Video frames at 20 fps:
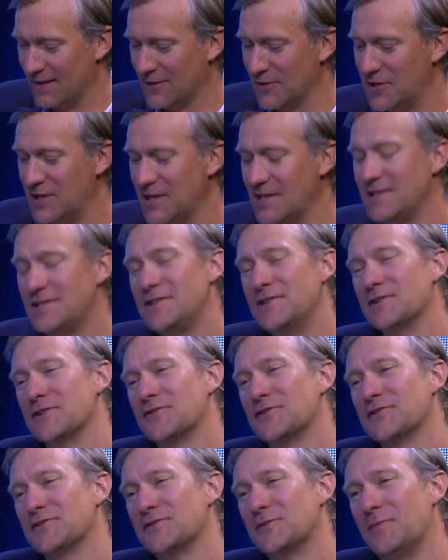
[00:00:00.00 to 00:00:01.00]
Looking into your
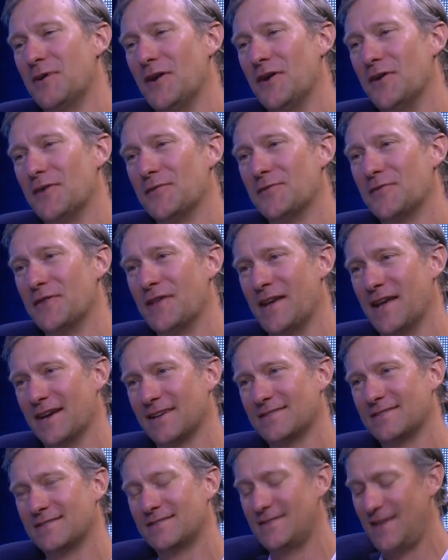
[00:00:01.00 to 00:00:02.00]
crystal ball for the
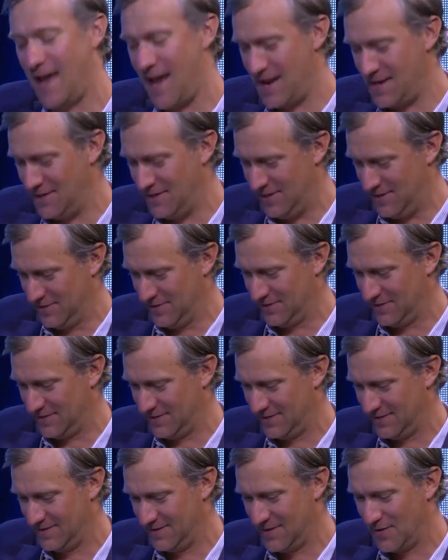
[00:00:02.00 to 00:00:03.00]
next 10
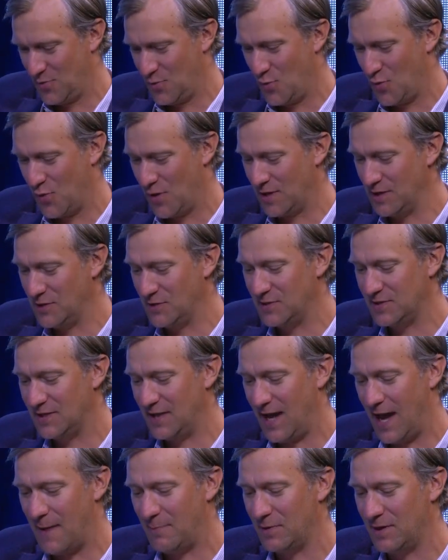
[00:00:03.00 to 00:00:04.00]
years, what do you see
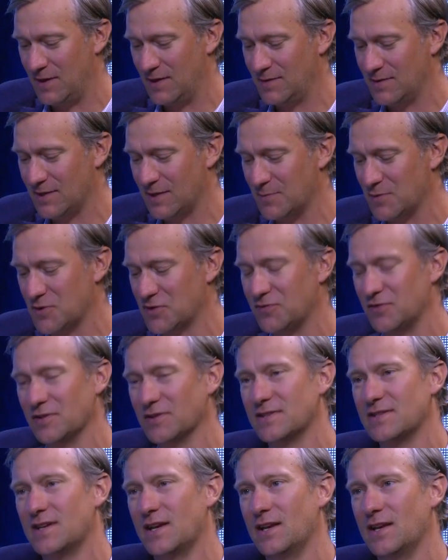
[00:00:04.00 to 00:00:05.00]
happening to commercial real estate